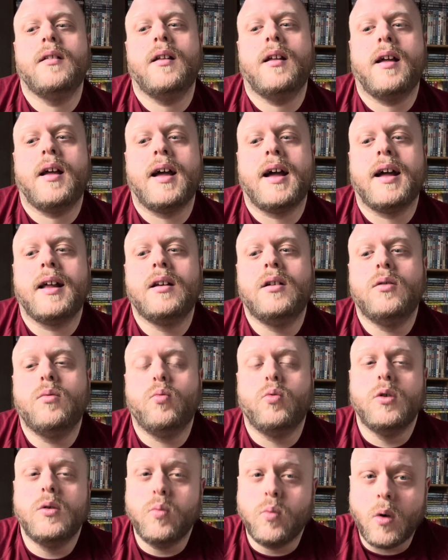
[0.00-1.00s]
and
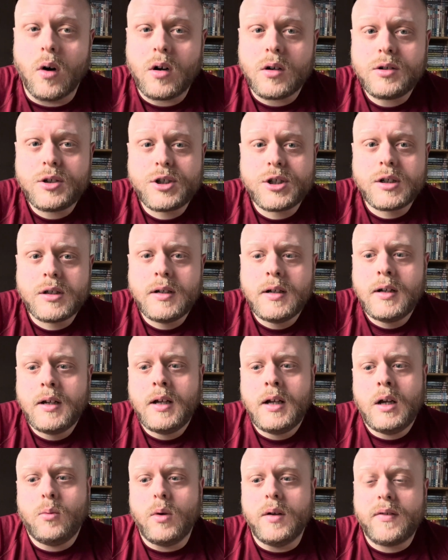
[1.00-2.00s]
would watch,
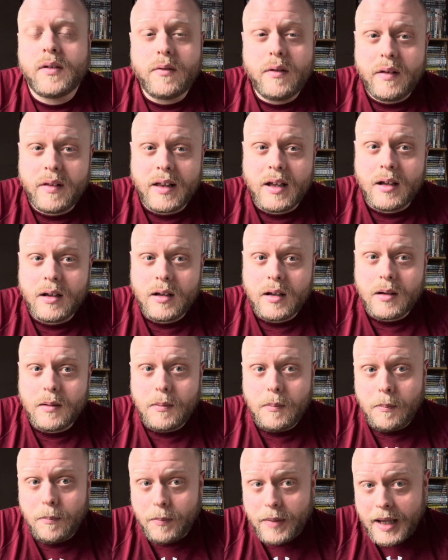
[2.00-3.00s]
with everything
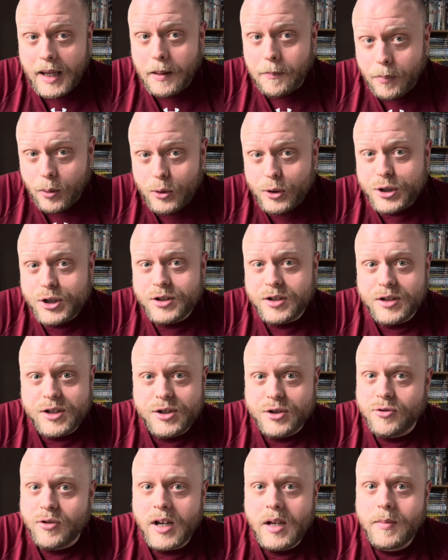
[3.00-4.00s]
being pushed to
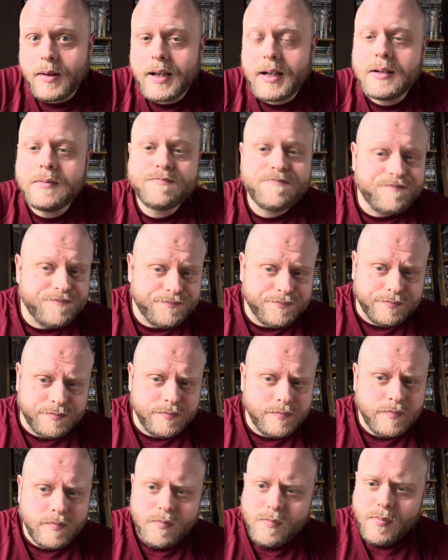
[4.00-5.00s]
streaming.
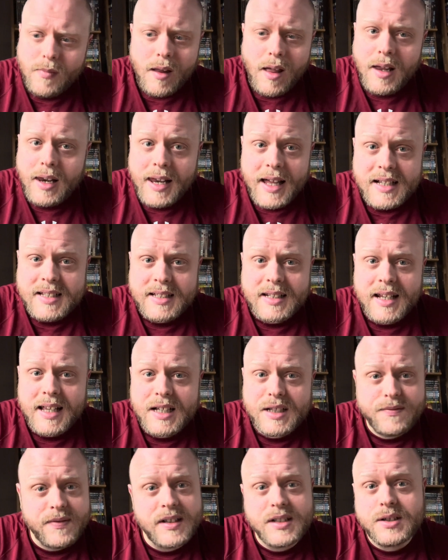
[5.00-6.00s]
Less and
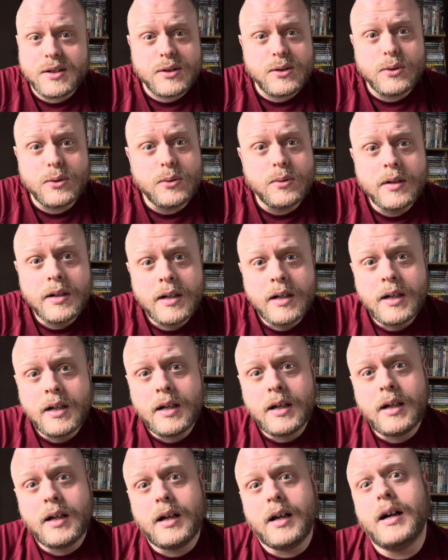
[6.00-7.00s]
less physical
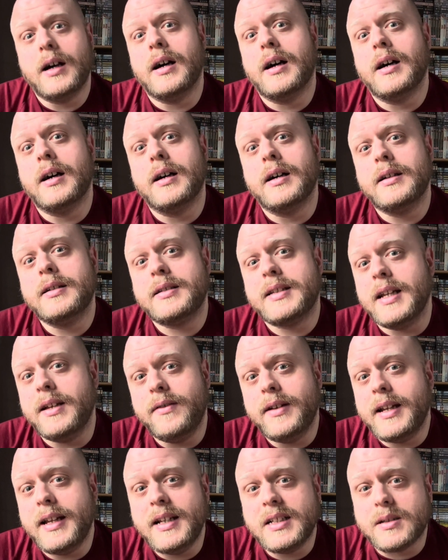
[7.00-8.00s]

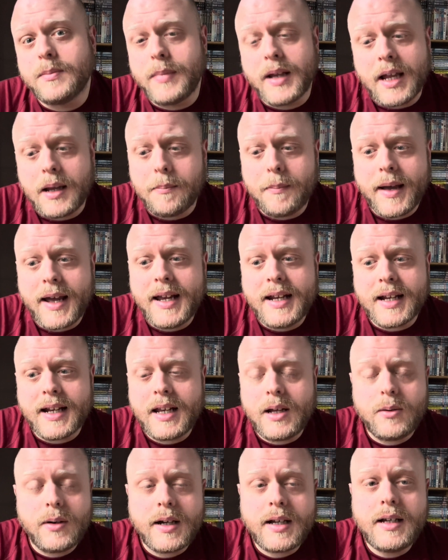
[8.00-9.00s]
DVDs are being made
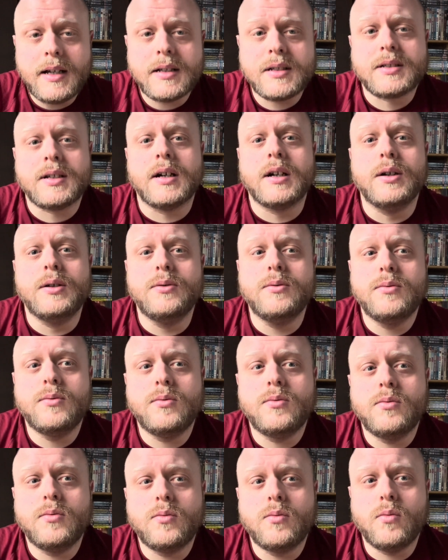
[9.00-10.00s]
anyway. So
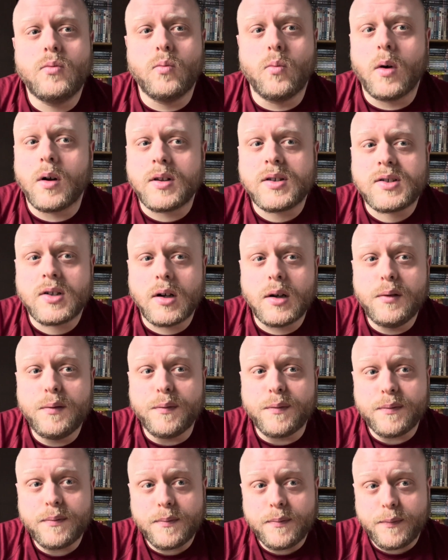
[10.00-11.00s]
once
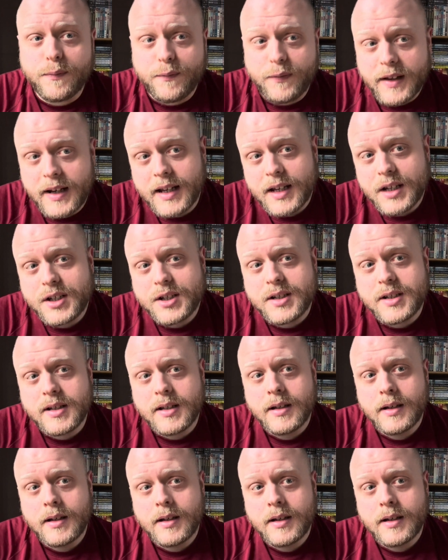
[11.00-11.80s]
I've finished